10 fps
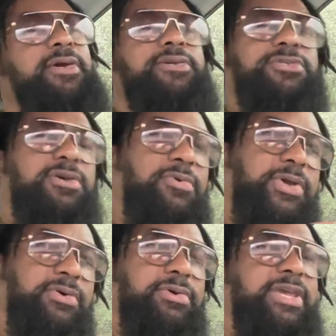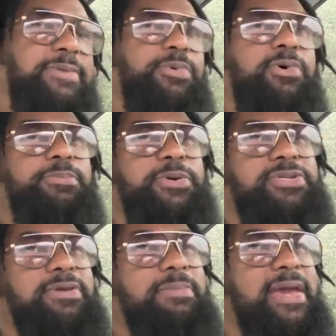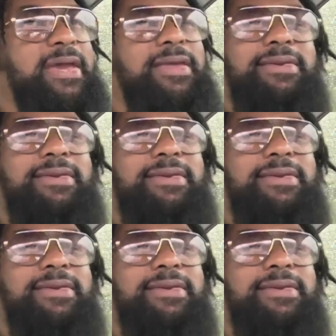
so we're going to keep on pushing, man.